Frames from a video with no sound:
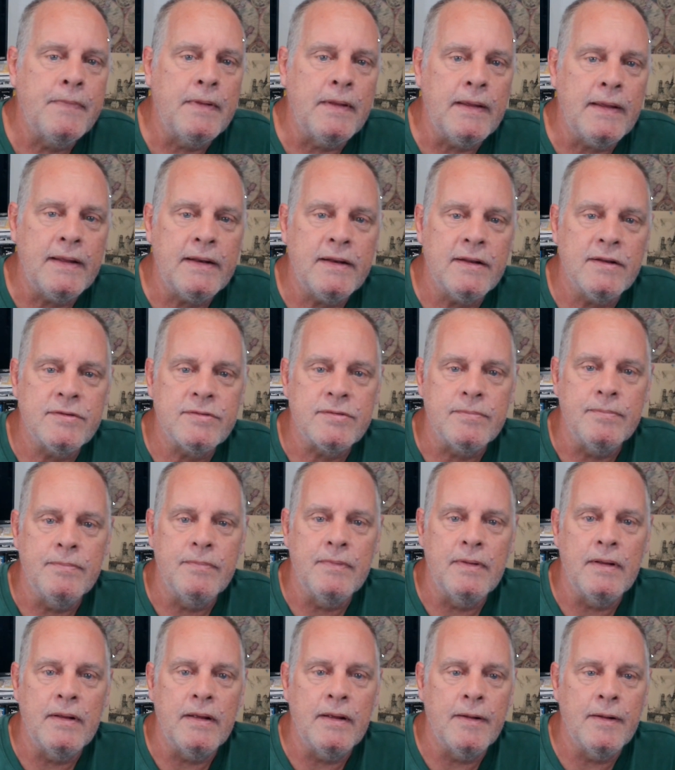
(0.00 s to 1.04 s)
it is
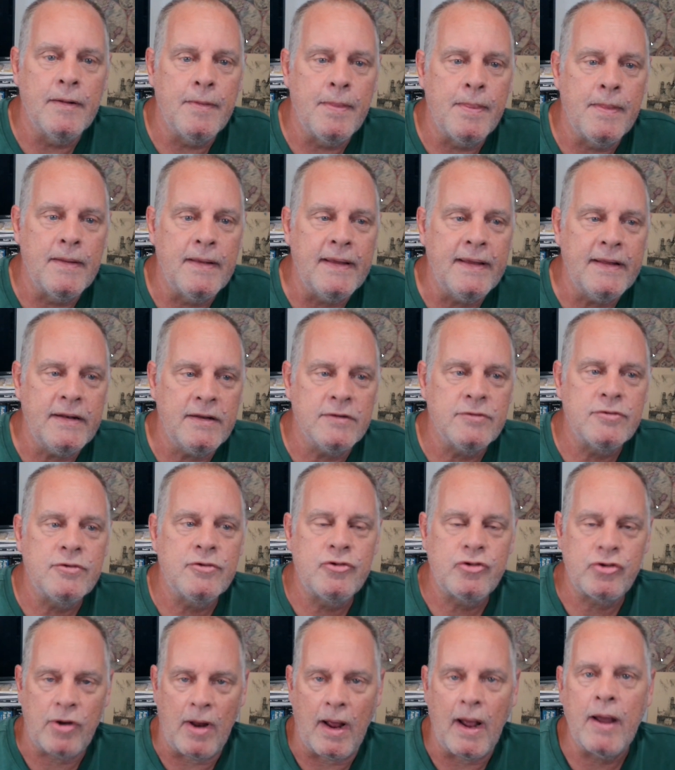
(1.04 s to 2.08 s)

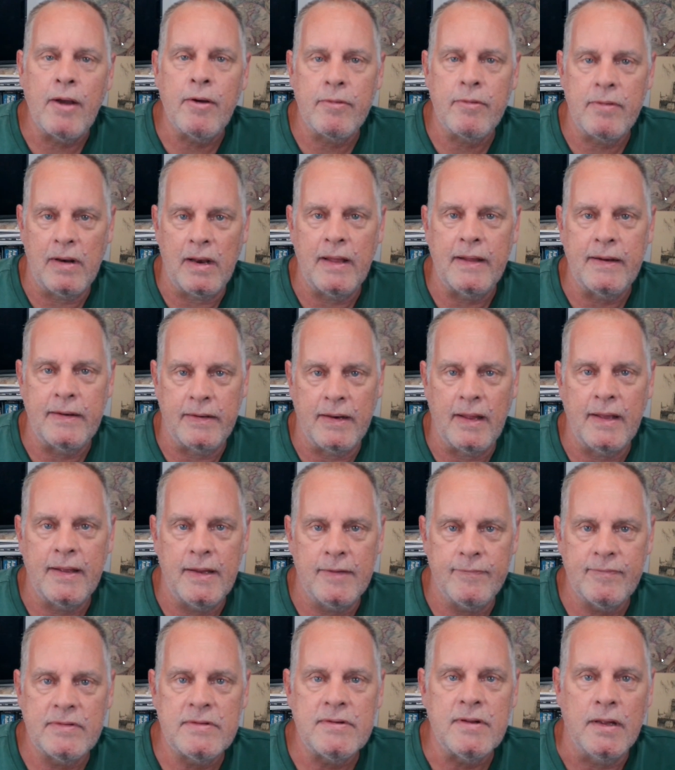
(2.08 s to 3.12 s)
childlike
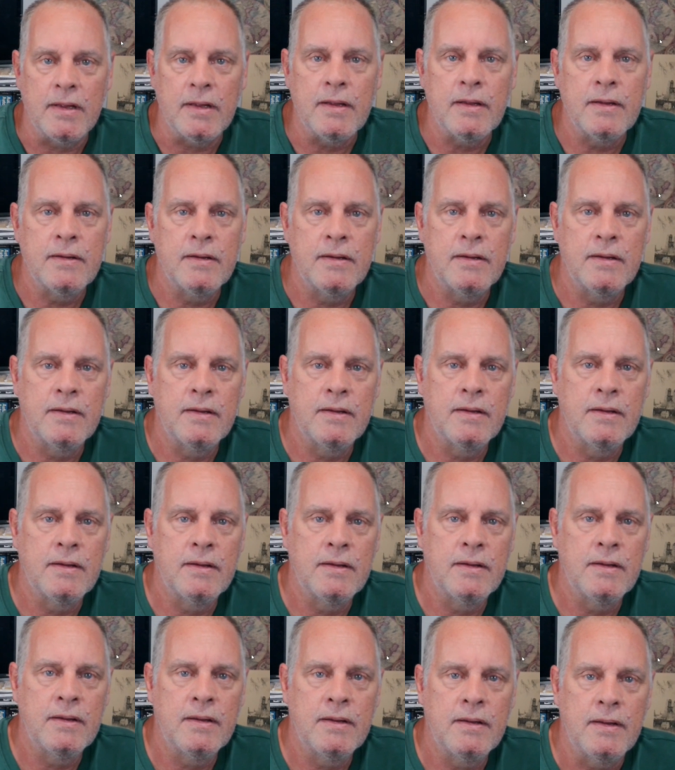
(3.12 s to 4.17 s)
naivete.
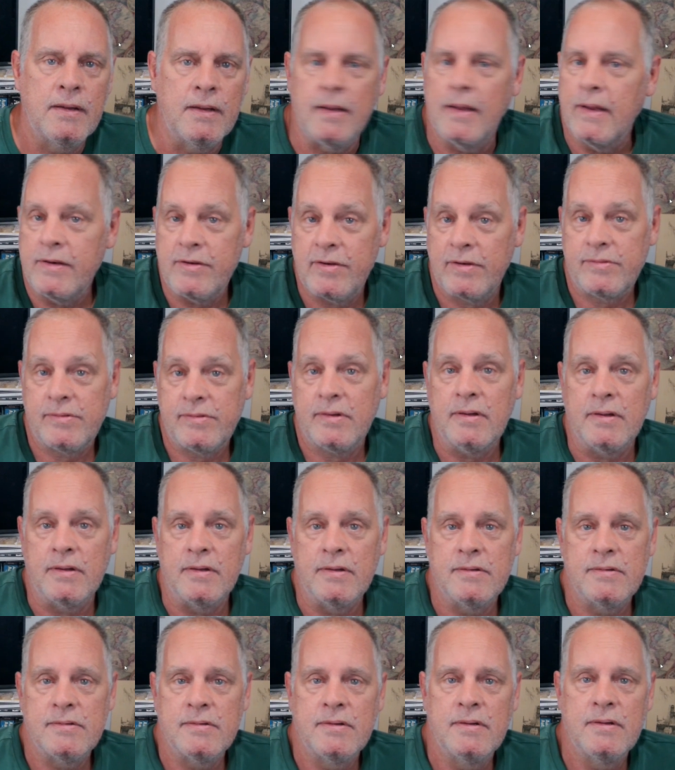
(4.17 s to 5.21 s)
It just is.
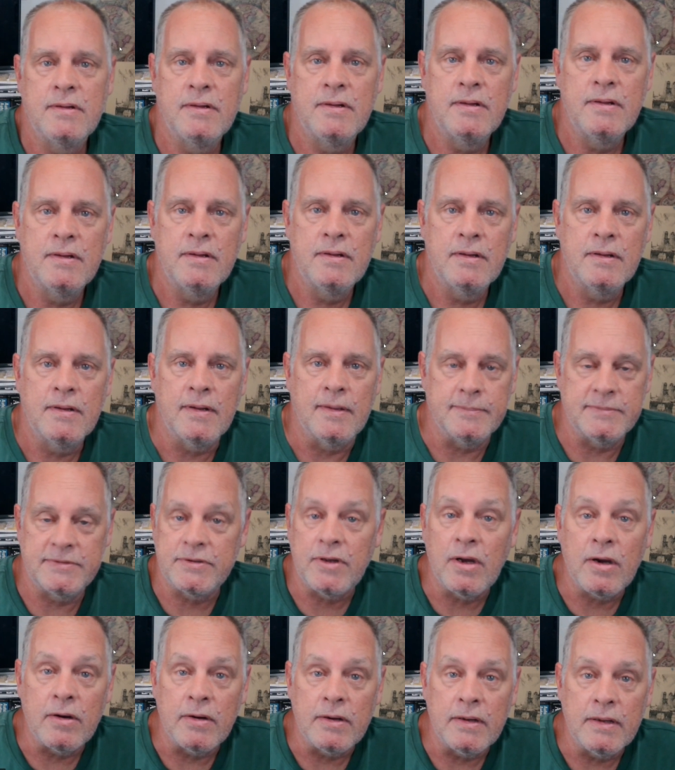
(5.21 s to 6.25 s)
I'm
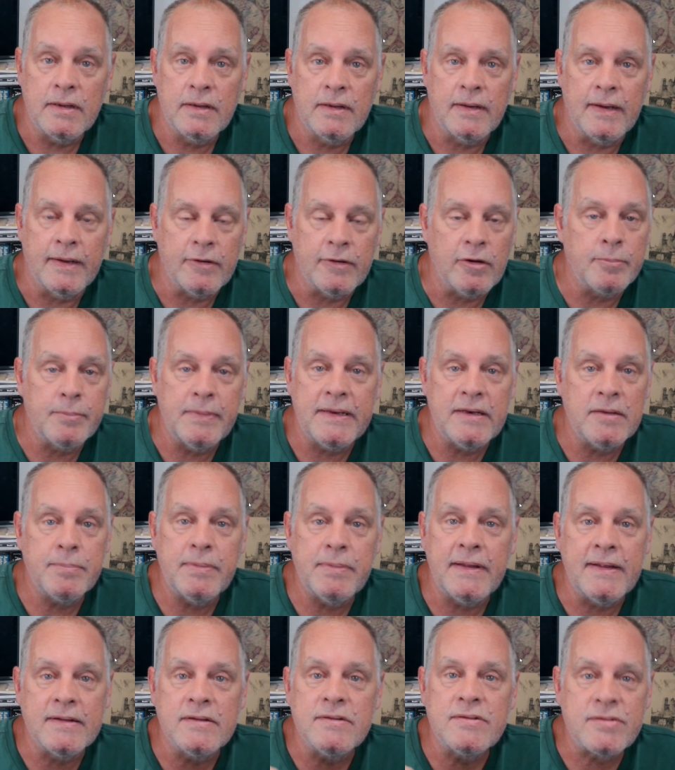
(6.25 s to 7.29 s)
sorry. I don't mean to
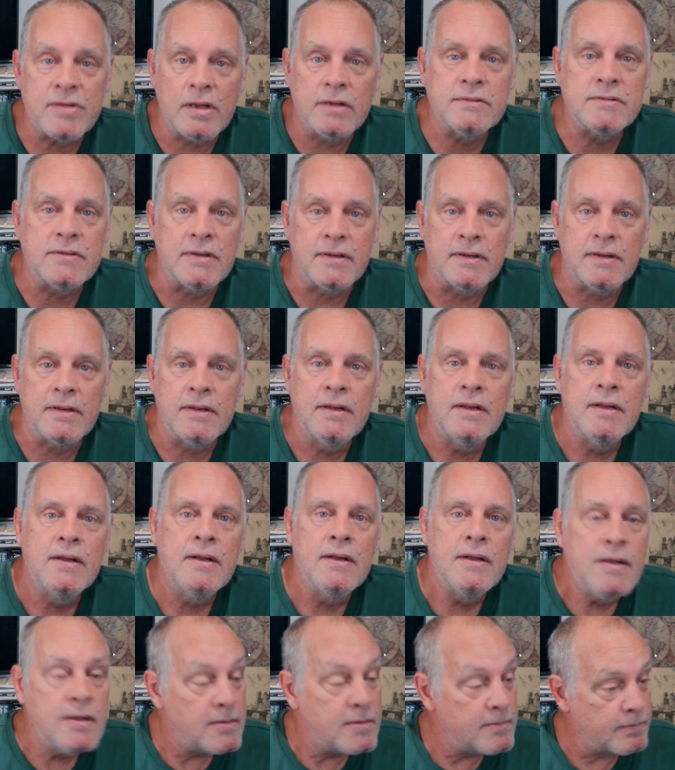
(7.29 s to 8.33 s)
be insulting.
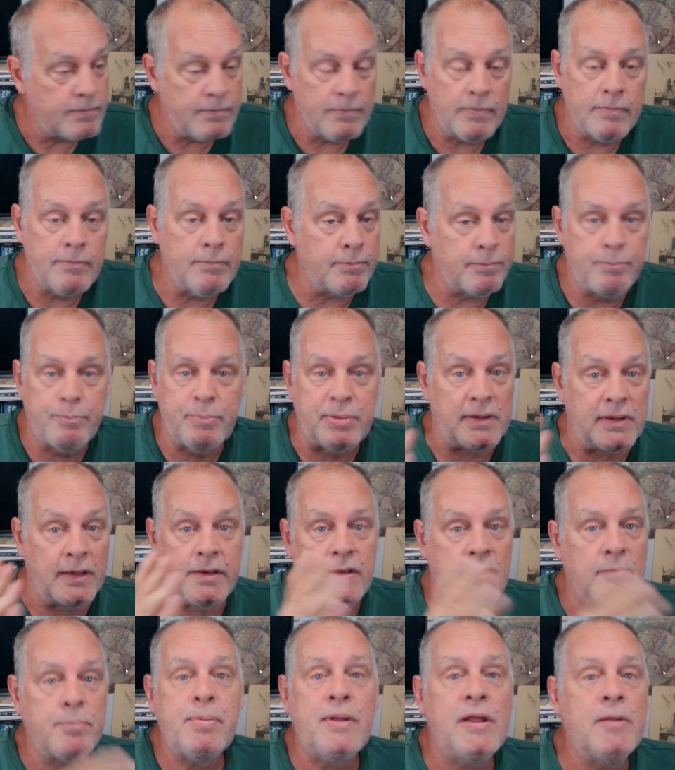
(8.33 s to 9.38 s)

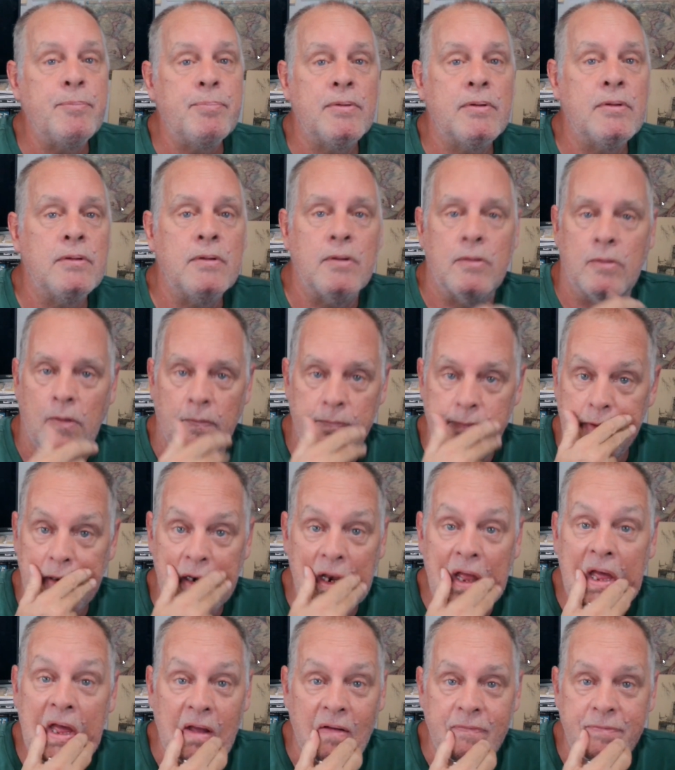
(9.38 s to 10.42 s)
Plenty of people on the
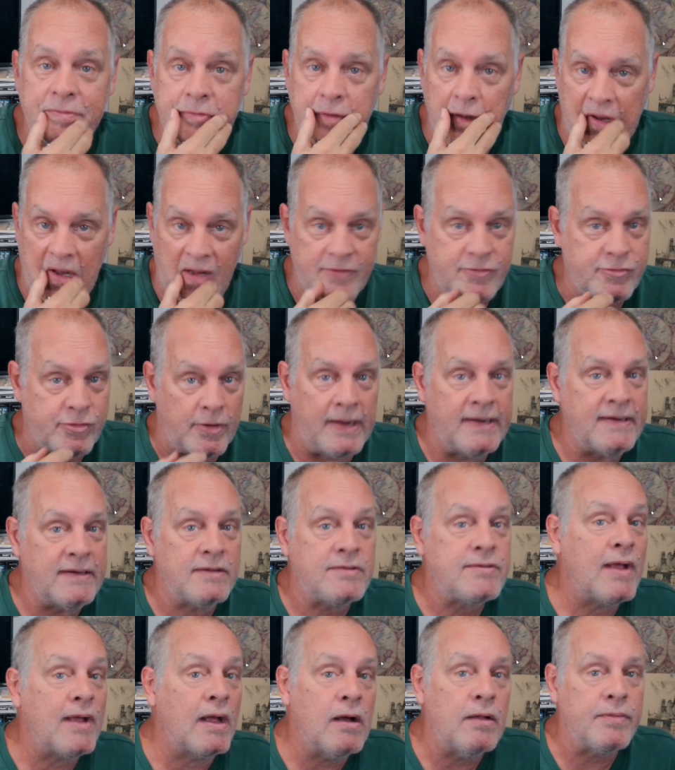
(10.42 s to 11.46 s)
left, I tried to
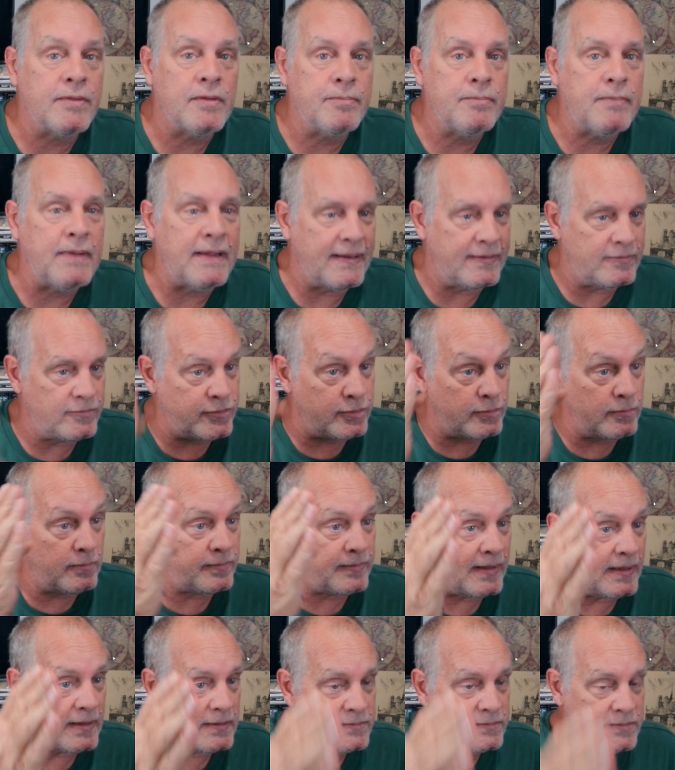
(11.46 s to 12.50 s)
tell them in
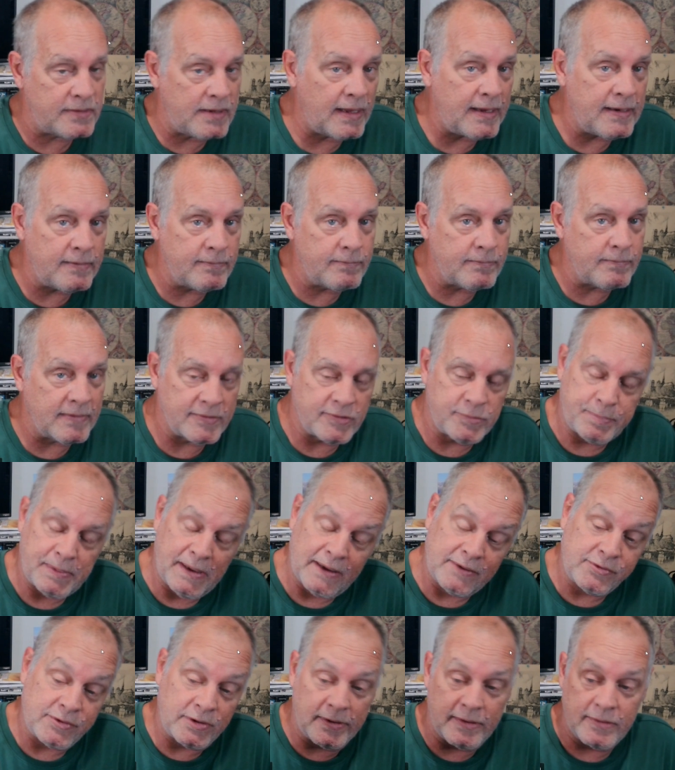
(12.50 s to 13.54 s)
2008, and
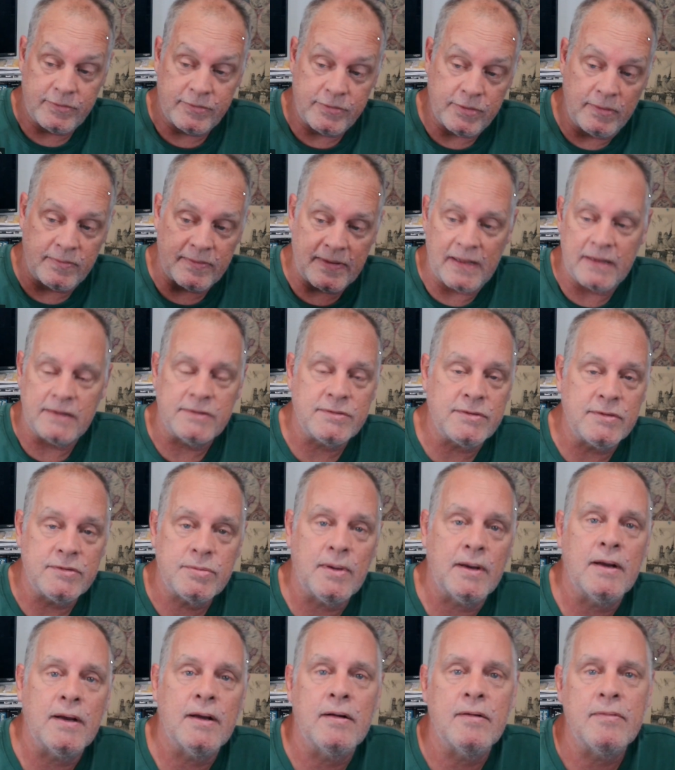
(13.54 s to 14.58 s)
especially in
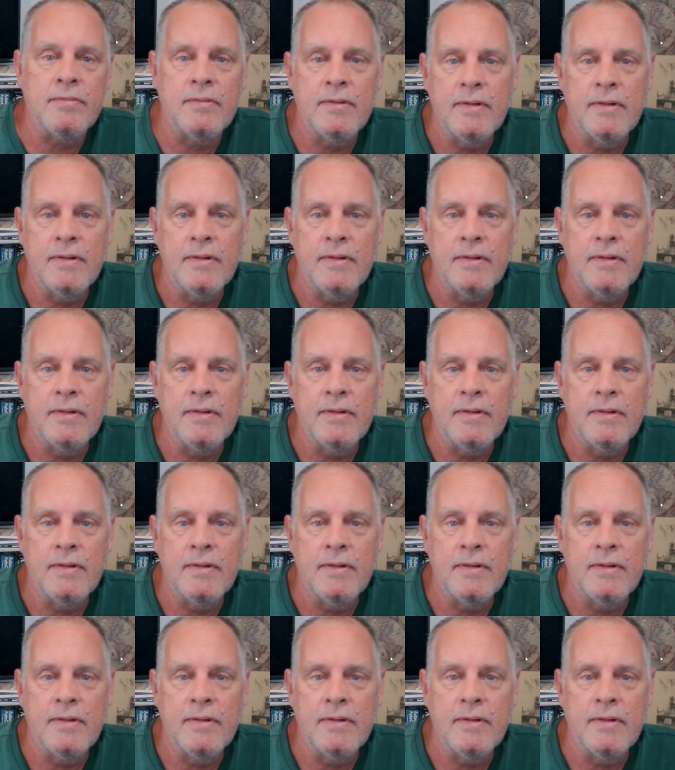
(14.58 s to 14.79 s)
2012,